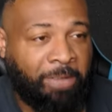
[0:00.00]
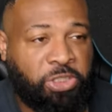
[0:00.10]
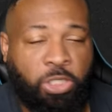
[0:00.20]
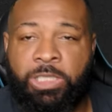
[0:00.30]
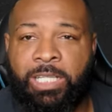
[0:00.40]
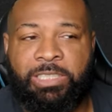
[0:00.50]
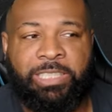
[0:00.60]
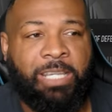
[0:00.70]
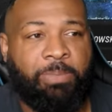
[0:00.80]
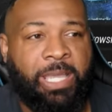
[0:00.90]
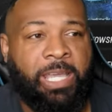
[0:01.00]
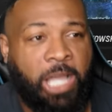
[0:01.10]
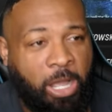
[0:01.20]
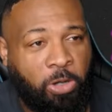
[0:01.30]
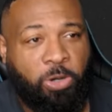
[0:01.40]
I'll show y'all the team, man,
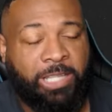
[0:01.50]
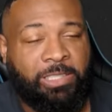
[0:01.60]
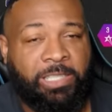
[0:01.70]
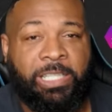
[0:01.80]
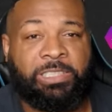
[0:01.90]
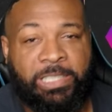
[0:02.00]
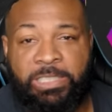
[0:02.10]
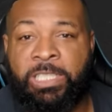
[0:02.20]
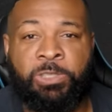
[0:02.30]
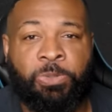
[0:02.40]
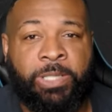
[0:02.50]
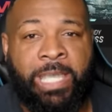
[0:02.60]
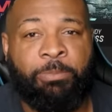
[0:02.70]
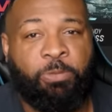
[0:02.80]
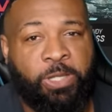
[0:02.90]
how cracked it is. Let's get into a
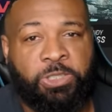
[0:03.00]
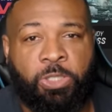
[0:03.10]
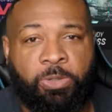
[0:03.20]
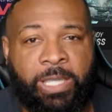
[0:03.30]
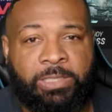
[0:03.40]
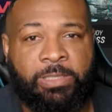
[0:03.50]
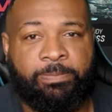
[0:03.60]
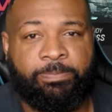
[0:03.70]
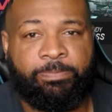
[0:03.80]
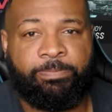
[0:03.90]
game if we can showcase it.